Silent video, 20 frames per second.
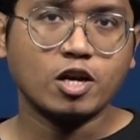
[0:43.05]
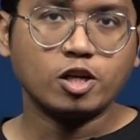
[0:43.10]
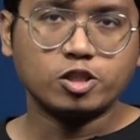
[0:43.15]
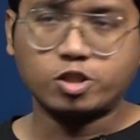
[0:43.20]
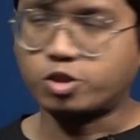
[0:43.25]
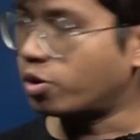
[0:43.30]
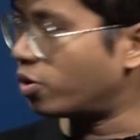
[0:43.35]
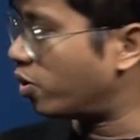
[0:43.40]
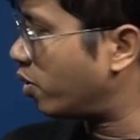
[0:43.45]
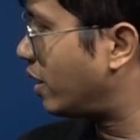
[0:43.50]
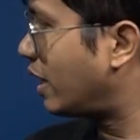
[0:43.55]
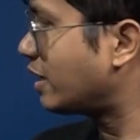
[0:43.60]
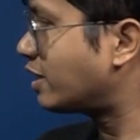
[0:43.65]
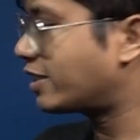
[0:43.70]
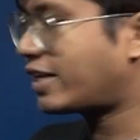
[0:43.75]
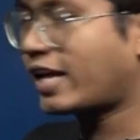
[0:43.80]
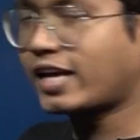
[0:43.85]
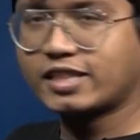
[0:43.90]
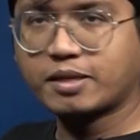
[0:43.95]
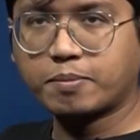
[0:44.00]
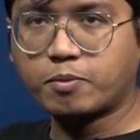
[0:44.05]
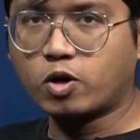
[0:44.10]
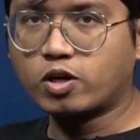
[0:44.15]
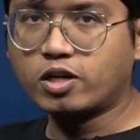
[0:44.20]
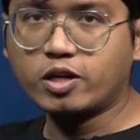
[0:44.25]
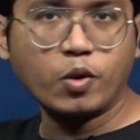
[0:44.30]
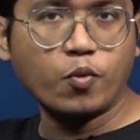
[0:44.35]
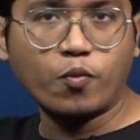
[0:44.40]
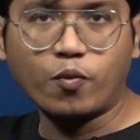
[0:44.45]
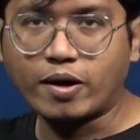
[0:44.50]
So let's take them
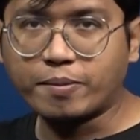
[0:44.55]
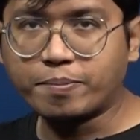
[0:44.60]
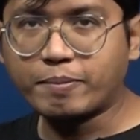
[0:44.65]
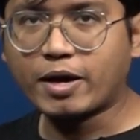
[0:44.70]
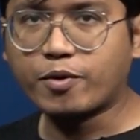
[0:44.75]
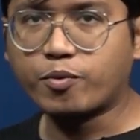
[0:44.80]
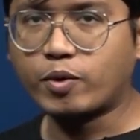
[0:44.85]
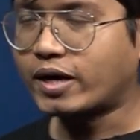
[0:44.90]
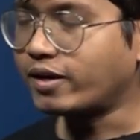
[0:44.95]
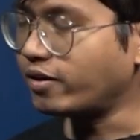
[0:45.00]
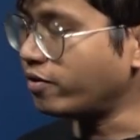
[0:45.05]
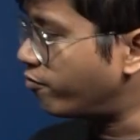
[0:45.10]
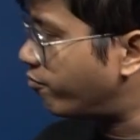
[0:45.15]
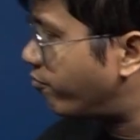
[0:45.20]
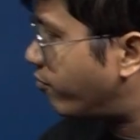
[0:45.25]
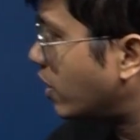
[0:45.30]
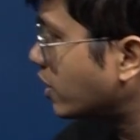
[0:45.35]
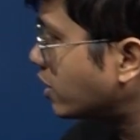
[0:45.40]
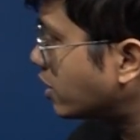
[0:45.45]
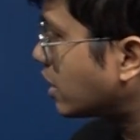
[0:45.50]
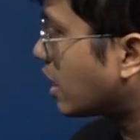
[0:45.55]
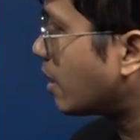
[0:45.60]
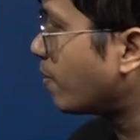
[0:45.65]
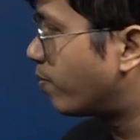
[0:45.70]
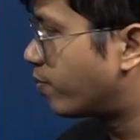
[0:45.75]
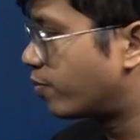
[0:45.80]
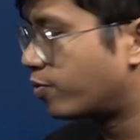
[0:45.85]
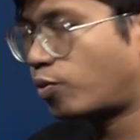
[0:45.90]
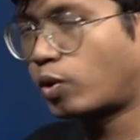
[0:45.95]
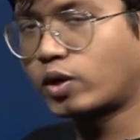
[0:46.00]
on one by one. First
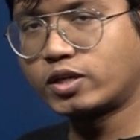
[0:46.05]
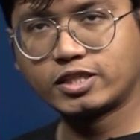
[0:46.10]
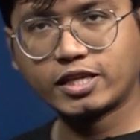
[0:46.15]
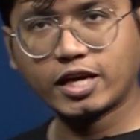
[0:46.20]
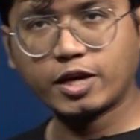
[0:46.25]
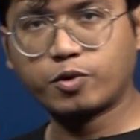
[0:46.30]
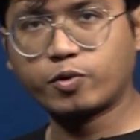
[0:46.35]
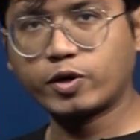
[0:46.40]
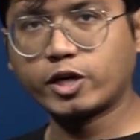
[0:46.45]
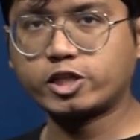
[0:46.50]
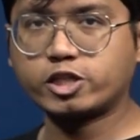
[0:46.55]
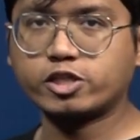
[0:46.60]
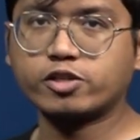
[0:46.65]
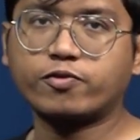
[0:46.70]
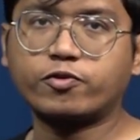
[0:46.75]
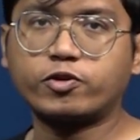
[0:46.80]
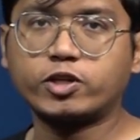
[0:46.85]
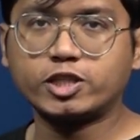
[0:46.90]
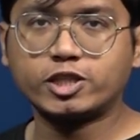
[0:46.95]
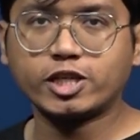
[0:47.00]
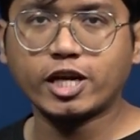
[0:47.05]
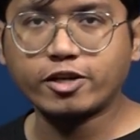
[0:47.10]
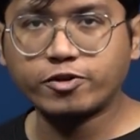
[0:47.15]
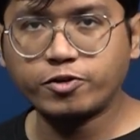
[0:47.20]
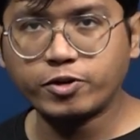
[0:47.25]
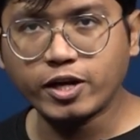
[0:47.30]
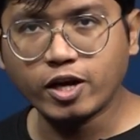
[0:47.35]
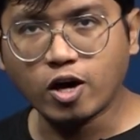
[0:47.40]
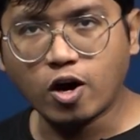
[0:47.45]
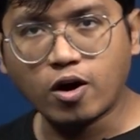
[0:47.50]
up, what is the equation of
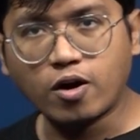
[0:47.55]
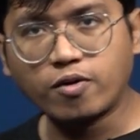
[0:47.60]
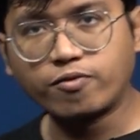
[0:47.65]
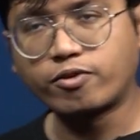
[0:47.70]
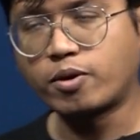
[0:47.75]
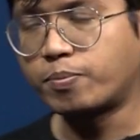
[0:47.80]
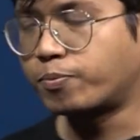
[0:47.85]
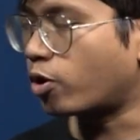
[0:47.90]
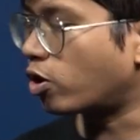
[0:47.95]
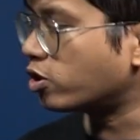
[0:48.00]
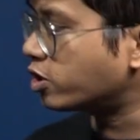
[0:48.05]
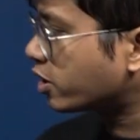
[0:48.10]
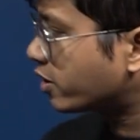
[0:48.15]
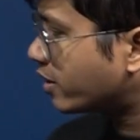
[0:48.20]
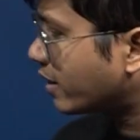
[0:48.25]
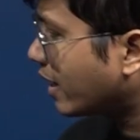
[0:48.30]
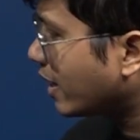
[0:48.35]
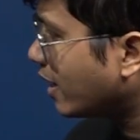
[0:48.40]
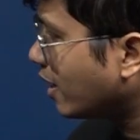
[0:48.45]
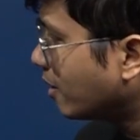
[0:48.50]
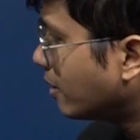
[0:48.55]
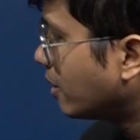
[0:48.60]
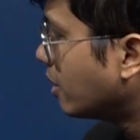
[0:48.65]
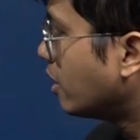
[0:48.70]
trajectory of a projectile?